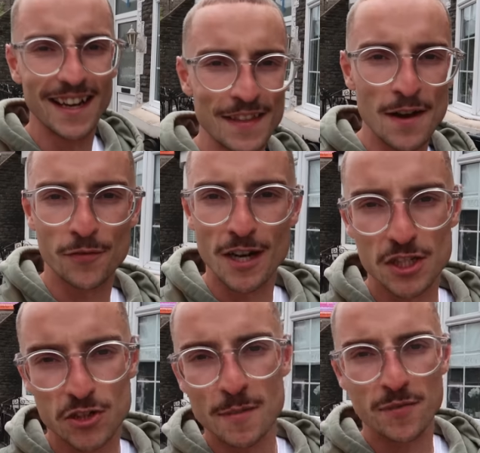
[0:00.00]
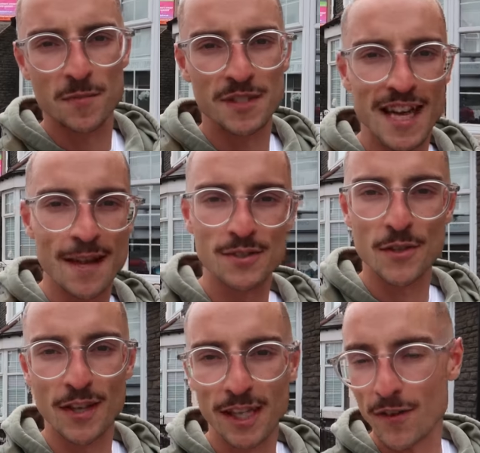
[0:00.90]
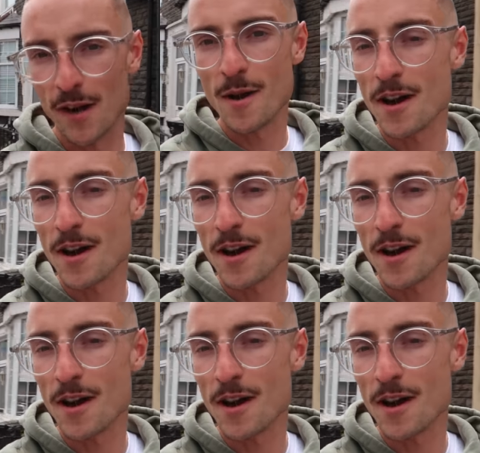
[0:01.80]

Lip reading: and that fresh trim from Sam. So thank you very